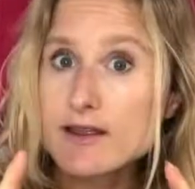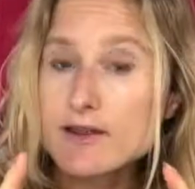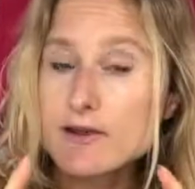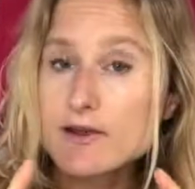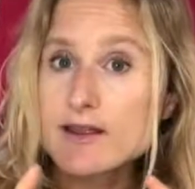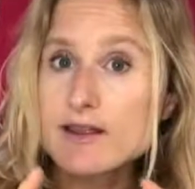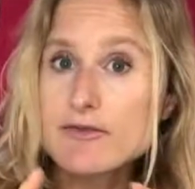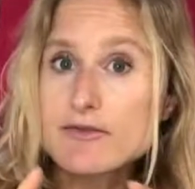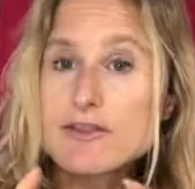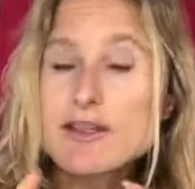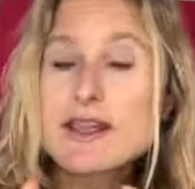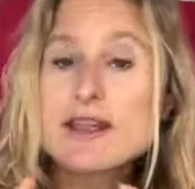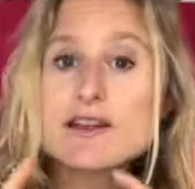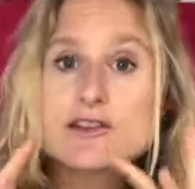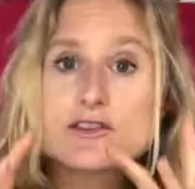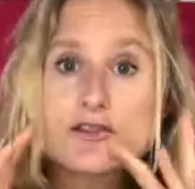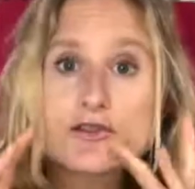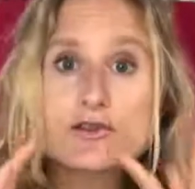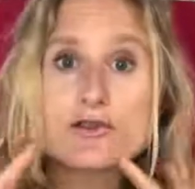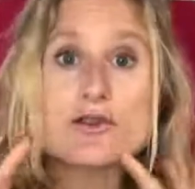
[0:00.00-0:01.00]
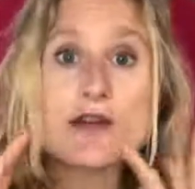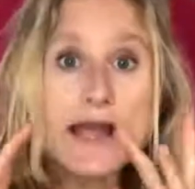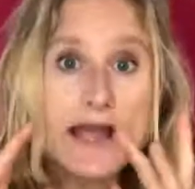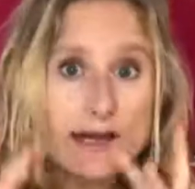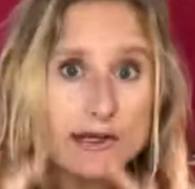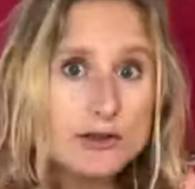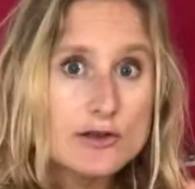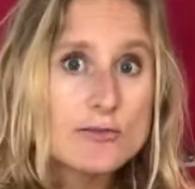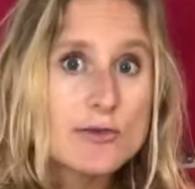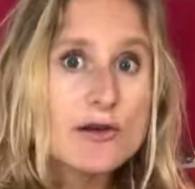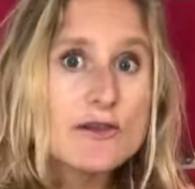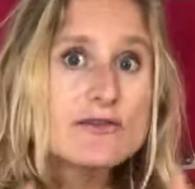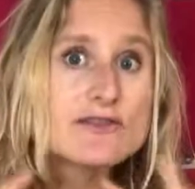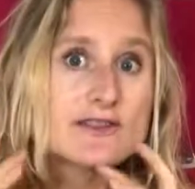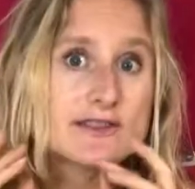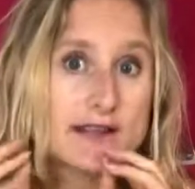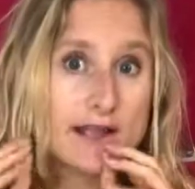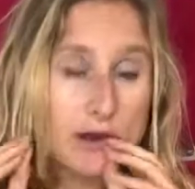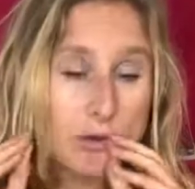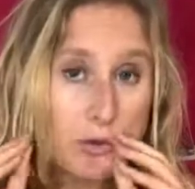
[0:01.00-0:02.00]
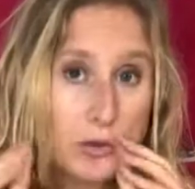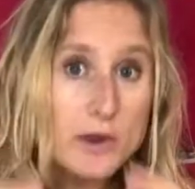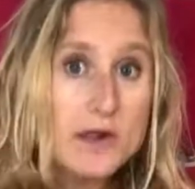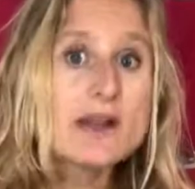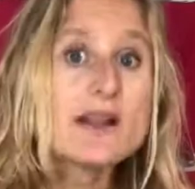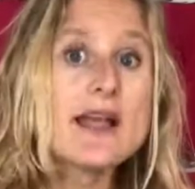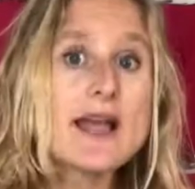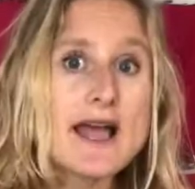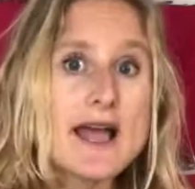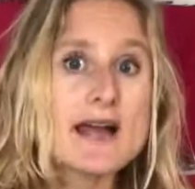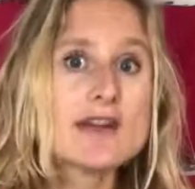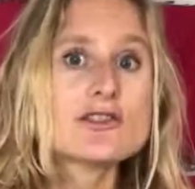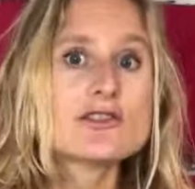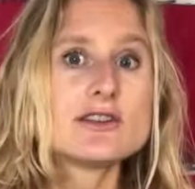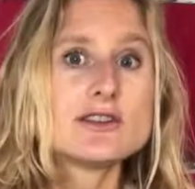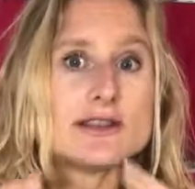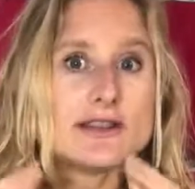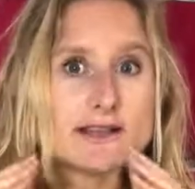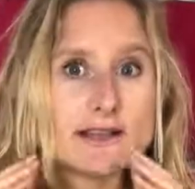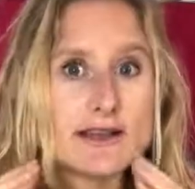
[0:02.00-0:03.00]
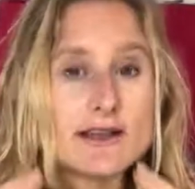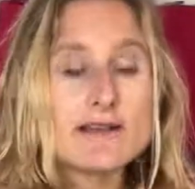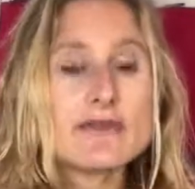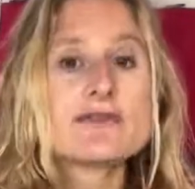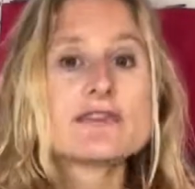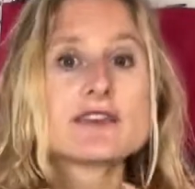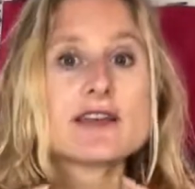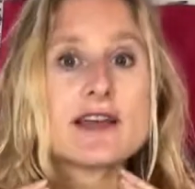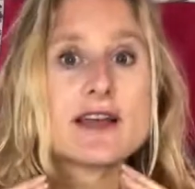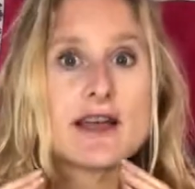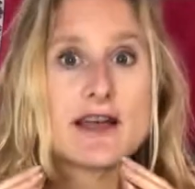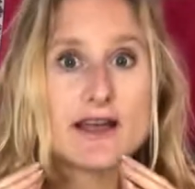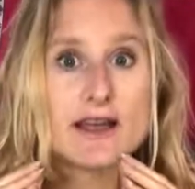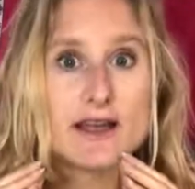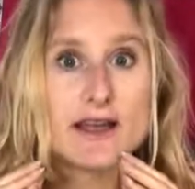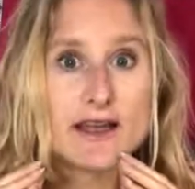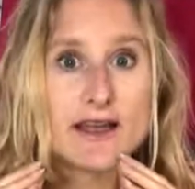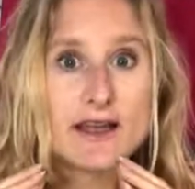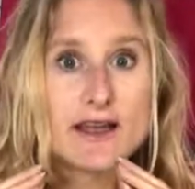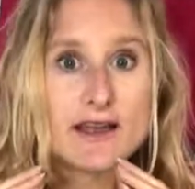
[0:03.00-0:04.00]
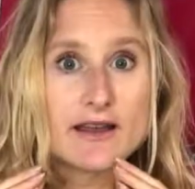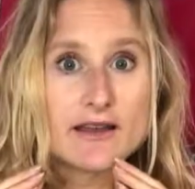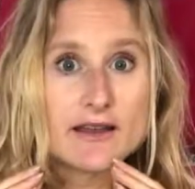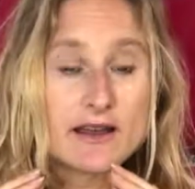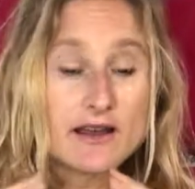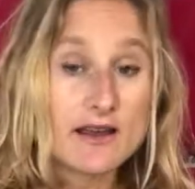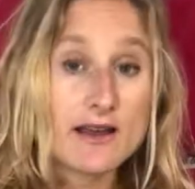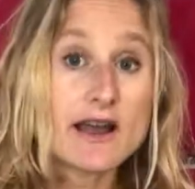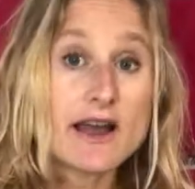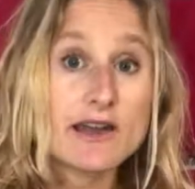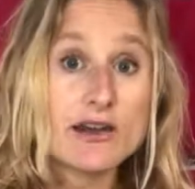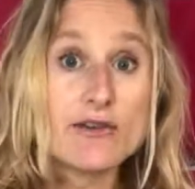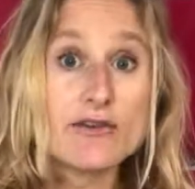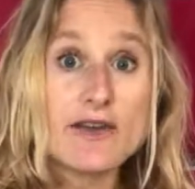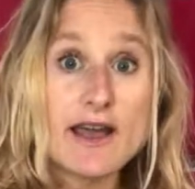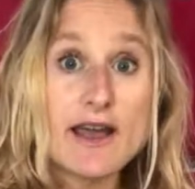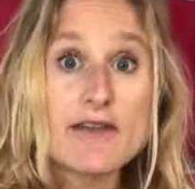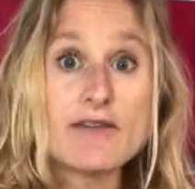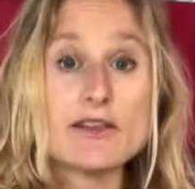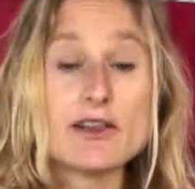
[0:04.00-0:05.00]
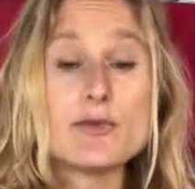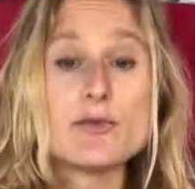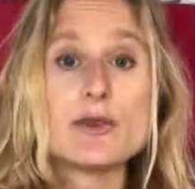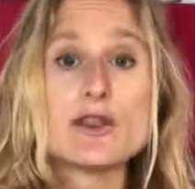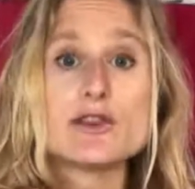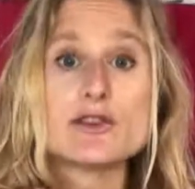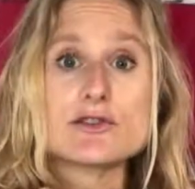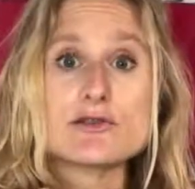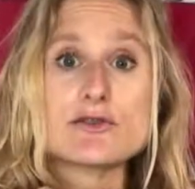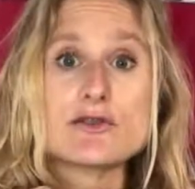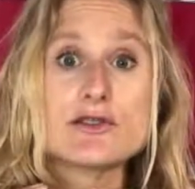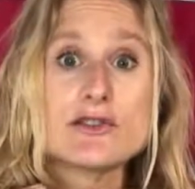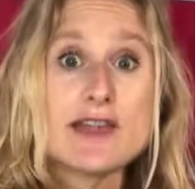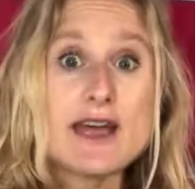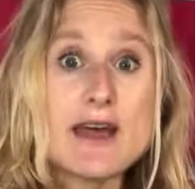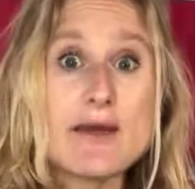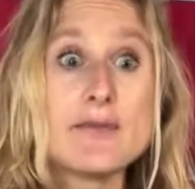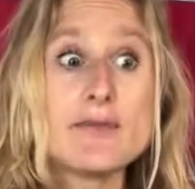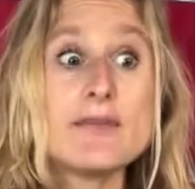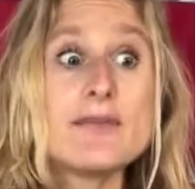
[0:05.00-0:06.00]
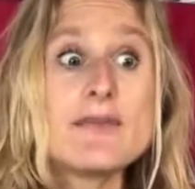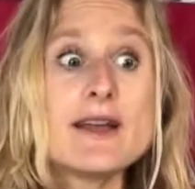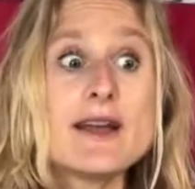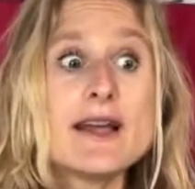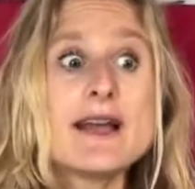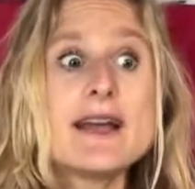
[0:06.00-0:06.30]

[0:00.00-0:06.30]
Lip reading: if they are true ectomorphs, they will actually lift kind of heavy, because for them,